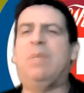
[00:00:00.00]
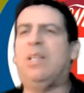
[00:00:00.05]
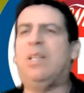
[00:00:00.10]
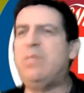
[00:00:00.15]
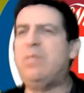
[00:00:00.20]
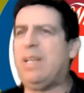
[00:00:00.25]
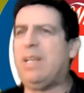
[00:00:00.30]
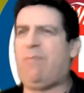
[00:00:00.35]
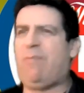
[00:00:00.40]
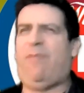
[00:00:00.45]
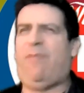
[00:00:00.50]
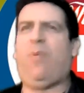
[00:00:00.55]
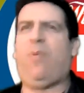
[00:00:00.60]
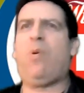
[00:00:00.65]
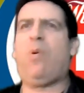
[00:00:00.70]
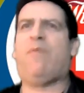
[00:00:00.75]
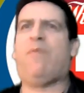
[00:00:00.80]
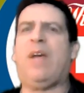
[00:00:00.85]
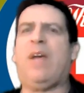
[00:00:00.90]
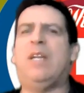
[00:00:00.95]
but there was like
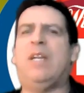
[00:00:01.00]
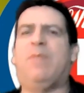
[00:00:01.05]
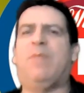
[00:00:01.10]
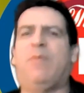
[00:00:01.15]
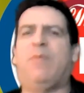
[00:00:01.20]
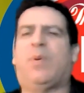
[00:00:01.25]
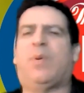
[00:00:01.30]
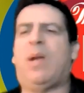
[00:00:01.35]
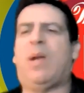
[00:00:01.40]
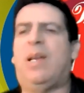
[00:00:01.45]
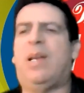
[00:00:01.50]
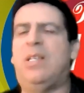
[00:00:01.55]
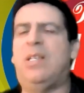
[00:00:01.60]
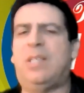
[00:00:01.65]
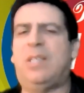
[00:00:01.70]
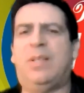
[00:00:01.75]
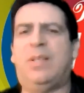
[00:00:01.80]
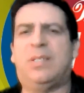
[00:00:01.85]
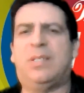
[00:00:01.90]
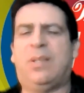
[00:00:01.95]
four or five different
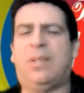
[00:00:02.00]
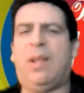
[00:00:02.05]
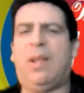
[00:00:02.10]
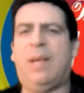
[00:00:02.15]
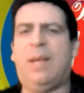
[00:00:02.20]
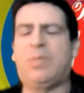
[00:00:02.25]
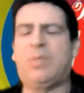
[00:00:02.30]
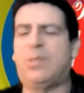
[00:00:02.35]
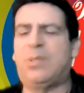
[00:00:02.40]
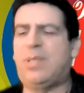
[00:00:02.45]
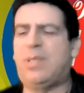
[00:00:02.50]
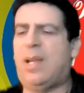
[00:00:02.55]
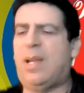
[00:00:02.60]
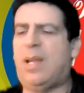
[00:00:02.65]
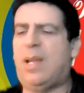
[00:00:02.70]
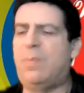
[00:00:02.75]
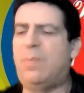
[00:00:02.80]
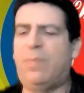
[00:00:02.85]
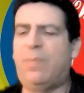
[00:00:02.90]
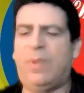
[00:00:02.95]
varieties of this lobster
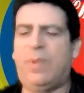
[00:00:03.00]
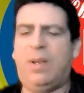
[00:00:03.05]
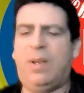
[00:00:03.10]
salad,